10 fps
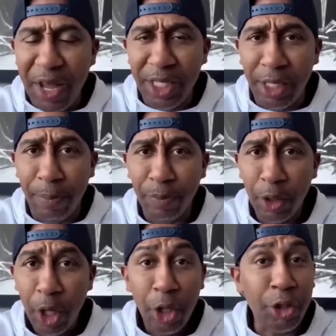Smith just
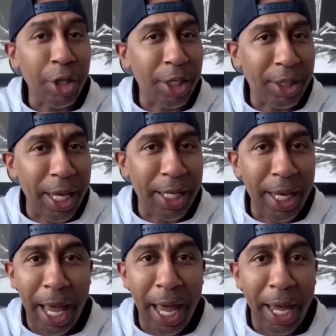did the same thing to
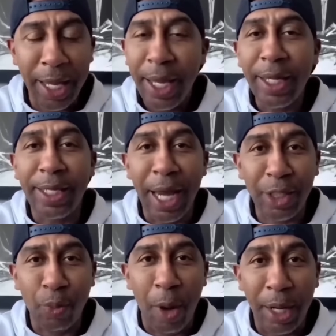LeBron James
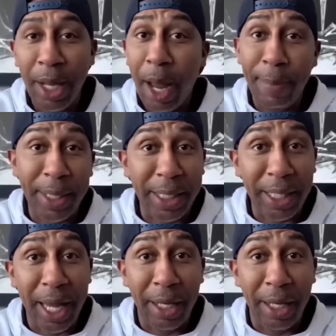on his podcast.